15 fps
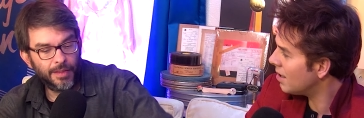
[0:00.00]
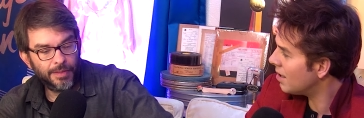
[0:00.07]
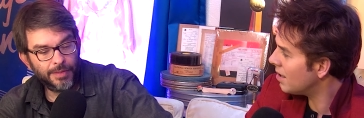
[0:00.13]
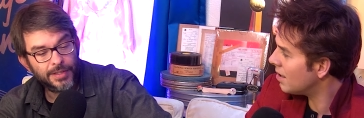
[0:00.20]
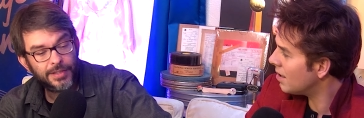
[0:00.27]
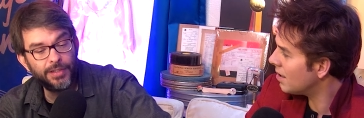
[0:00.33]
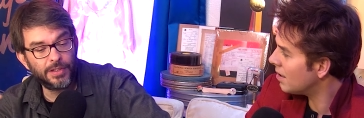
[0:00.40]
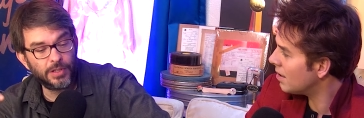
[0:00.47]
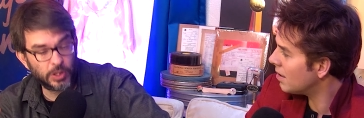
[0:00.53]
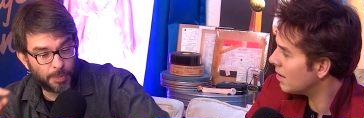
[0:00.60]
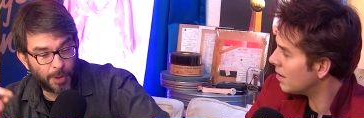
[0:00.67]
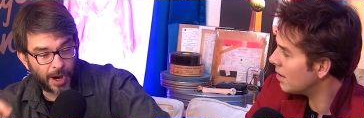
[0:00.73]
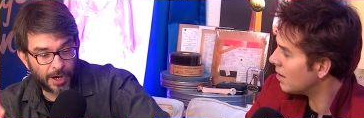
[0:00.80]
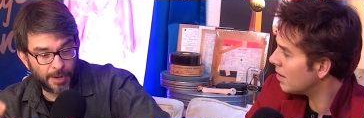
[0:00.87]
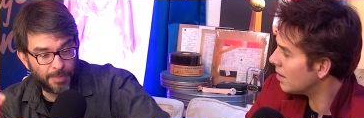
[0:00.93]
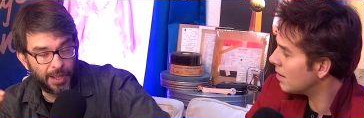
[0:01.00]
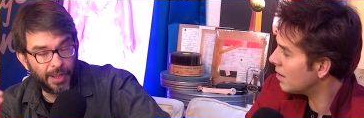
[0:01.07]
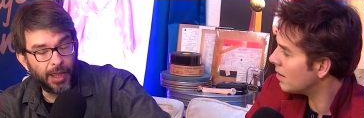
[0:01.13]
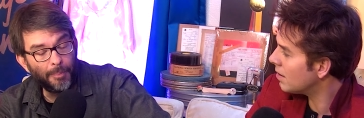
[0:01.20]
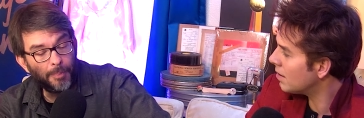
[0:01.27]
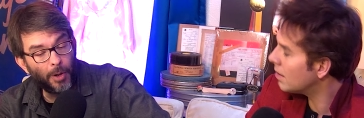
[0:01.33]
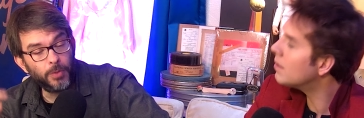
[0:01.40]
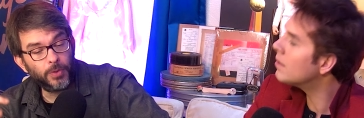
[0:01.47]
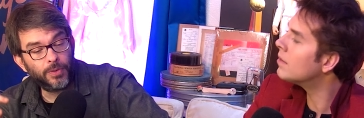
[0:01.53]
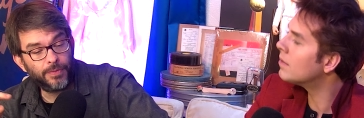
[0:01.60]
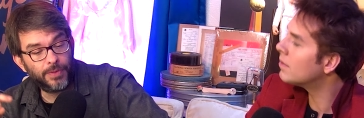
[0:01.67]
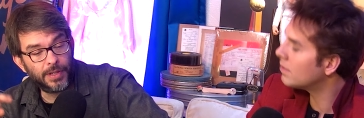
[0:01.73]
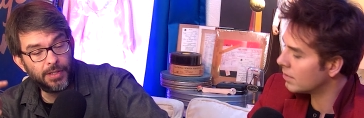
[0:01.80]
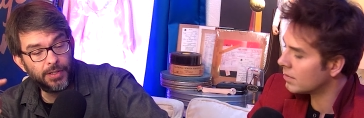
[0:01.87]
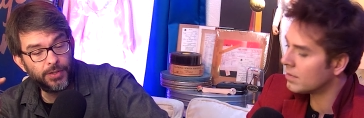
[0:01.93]
Speaker 1: This is inspired by that. Both
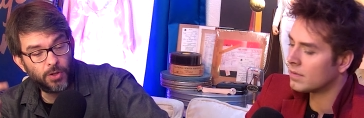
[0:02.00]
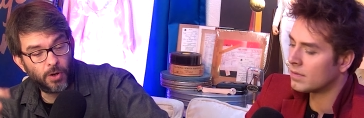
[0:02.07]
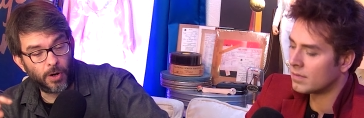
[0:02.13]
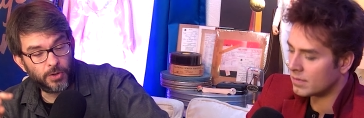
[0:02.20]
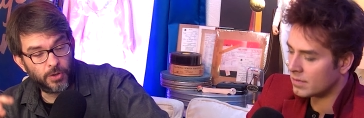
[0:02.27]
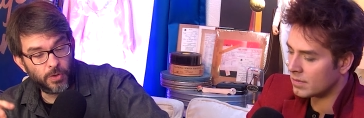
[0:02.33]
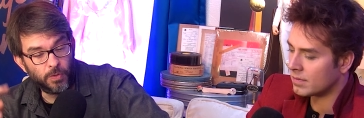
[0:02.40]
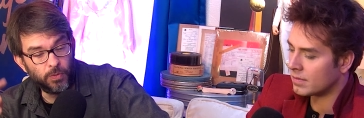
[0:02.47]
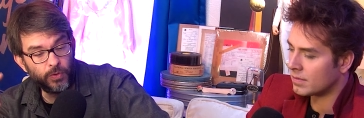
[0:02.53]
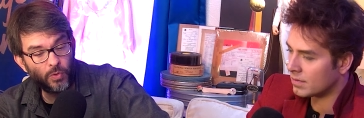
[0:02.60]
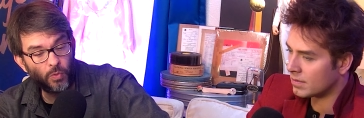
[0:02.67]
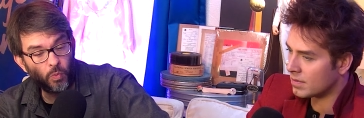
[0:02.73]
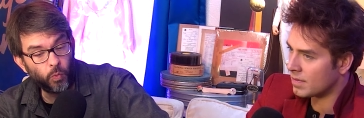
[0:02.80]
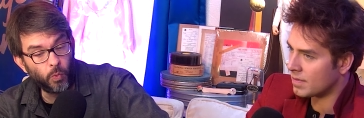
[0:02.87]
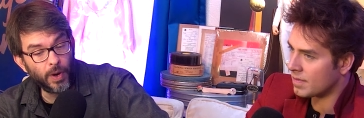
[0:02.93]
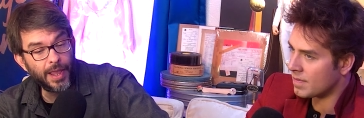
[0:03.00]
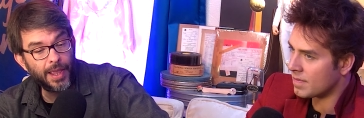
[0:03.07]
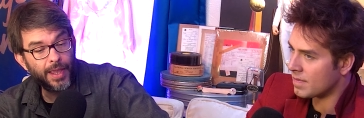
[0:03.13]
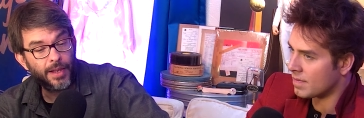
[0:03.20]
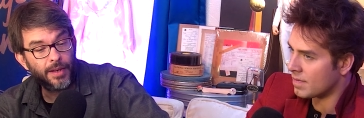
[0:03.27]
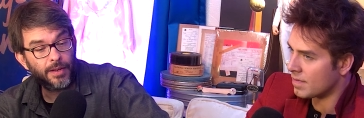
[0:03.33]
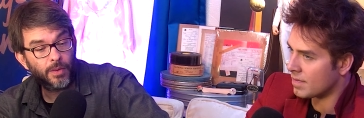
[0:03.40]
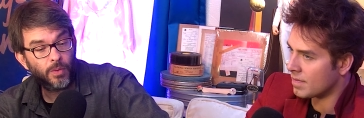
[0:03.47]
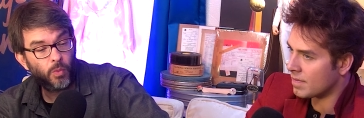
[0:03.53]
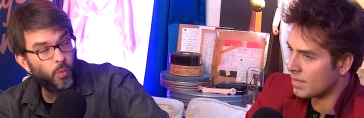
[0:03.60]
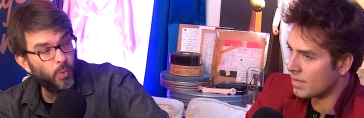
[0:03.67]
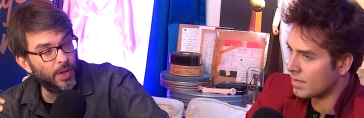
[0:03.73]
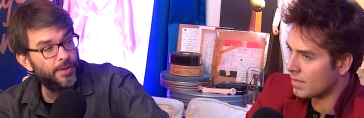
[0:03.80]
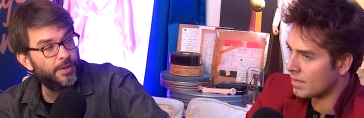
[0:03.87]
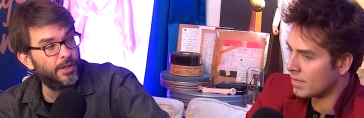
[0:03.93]
of these cartoons ran
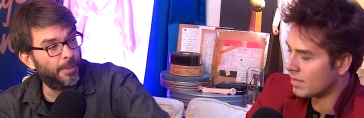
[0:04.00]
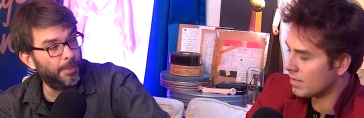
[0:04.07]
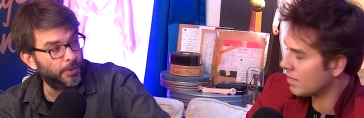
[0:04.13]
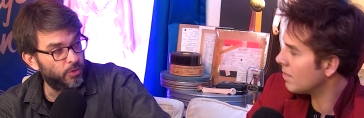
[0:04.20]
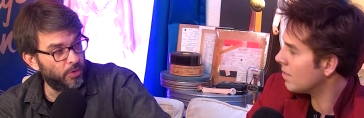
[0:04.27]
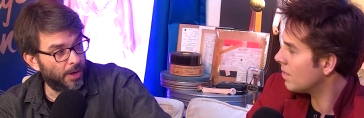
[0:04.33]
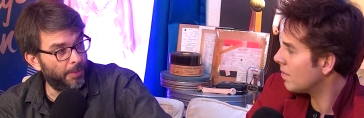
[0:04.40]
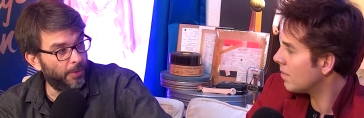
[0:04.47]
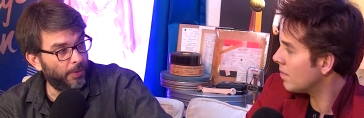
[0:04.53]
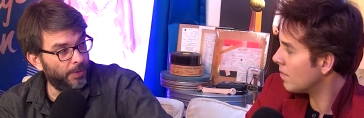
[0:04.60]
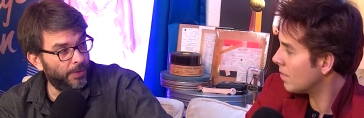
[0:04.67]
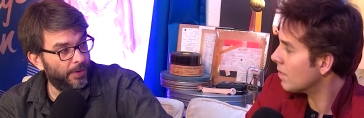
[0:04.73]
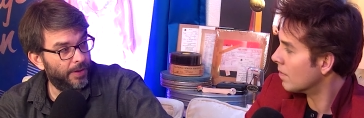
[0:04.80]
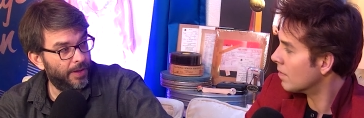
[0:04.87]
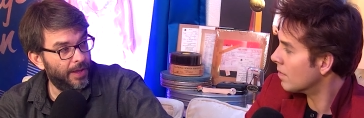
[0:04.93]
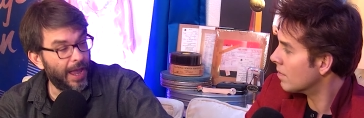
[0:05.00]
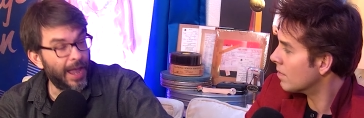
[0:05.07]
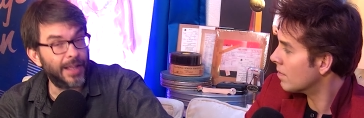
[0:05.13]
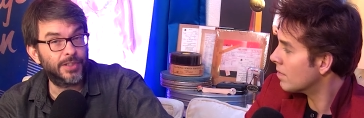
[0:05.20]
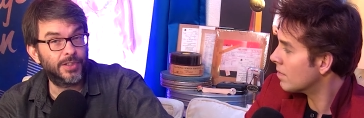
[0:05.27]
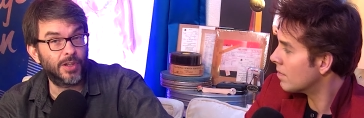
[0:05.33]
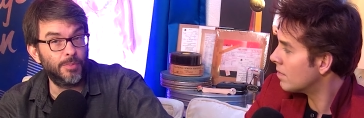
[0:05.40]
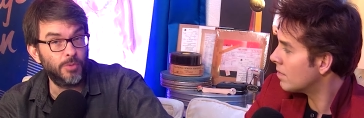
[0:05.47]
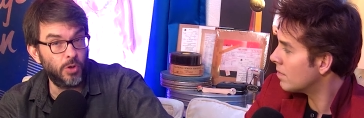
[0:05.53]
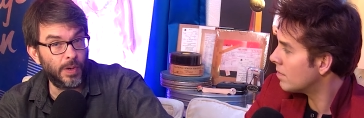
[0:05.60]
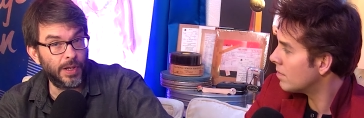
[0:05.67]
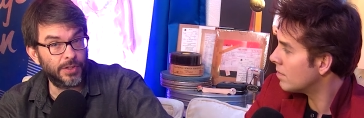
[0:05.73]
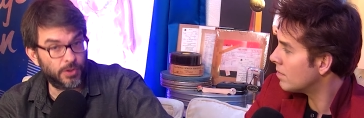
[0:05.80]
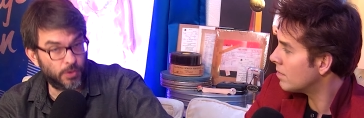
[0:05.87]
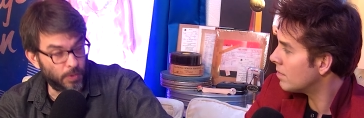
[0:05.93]
with Double Trouble at some
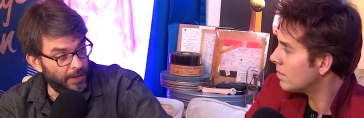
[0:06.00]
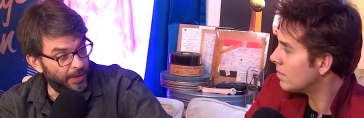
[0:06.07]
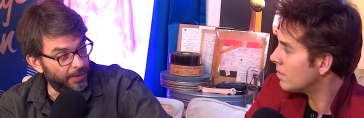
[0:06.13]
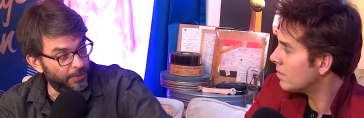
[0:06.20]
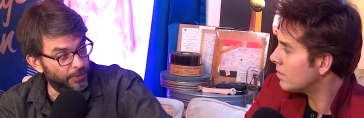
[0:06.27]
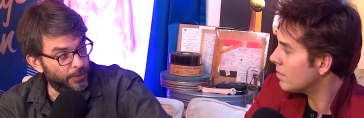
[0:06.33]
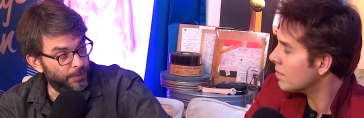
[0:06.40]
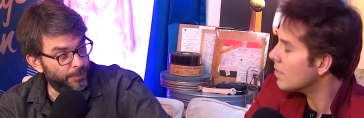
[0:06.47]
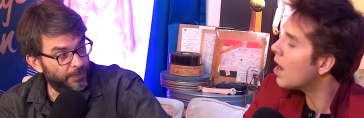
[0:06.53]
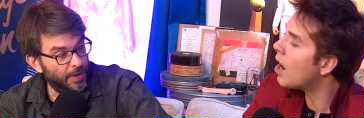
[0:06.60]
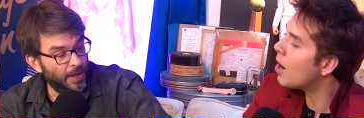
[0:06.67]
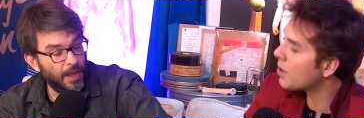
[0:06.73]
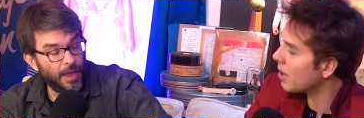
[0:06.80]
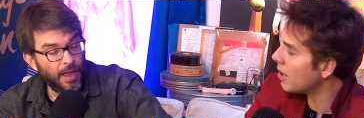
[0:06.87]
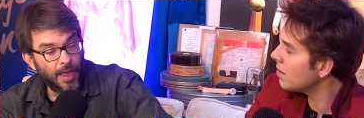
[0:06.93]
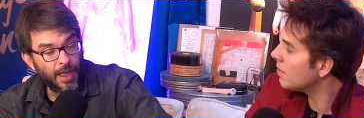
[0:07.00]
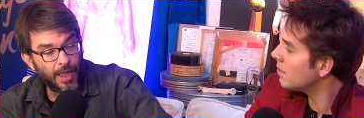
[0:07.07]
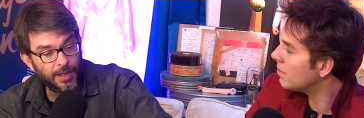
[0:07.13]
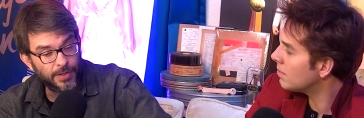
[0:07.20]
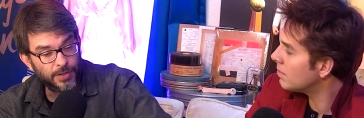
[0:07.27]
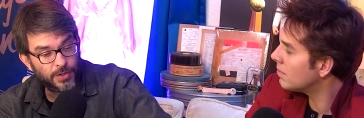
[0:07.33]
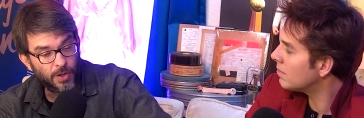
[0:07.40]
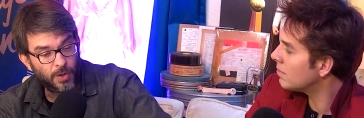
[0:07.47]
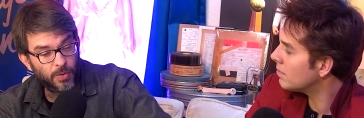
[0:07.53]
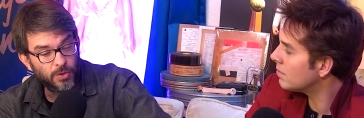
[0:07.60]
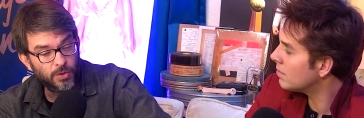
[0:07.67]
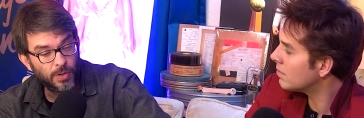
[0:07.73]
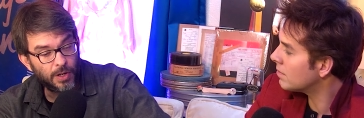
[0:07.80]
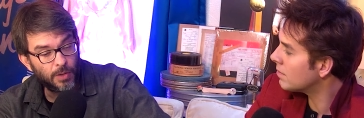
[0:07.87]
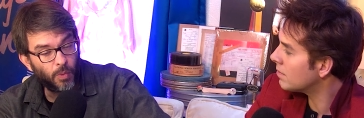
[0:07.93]
U.S. screenings. Okay. And so
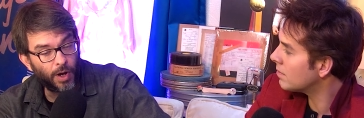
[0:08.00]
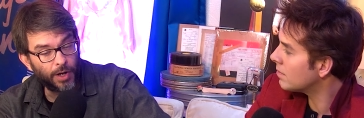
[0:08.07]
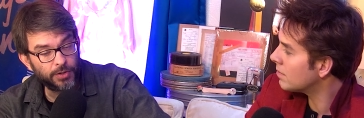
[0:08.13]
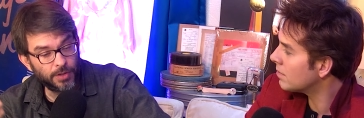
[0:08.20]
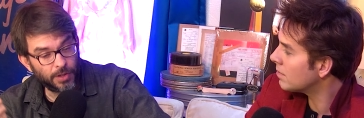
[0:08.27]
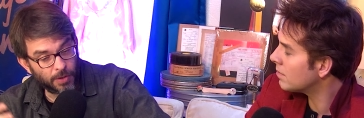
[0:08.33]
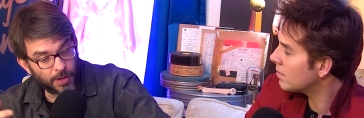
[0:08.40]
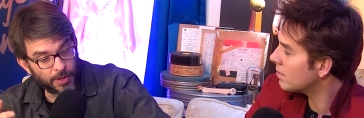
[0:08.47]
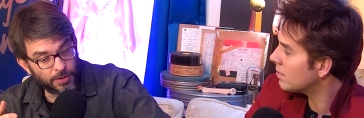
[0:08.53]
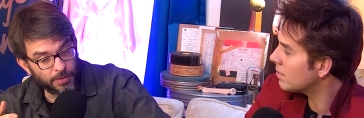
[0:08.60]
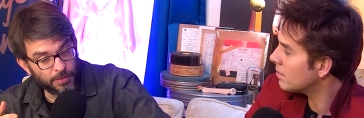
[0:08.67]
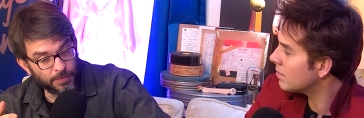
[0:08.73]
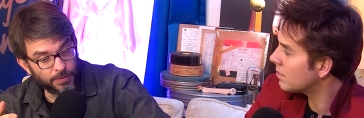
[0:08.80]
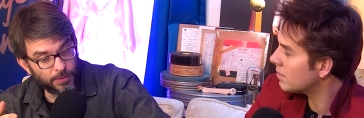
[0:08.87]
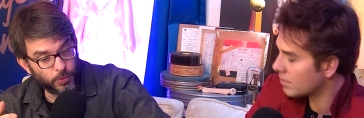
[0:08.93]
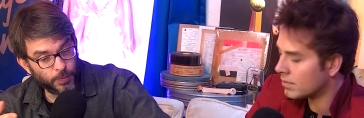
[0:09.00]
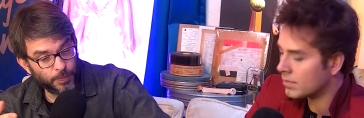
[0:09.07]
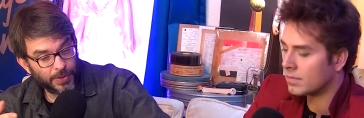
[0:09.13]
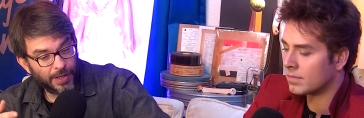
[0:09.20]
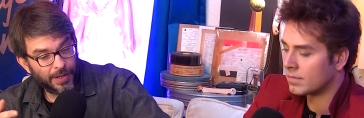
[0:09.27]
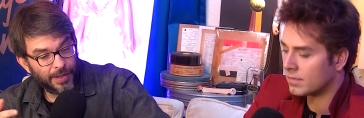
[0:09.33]
you can watch the cartoons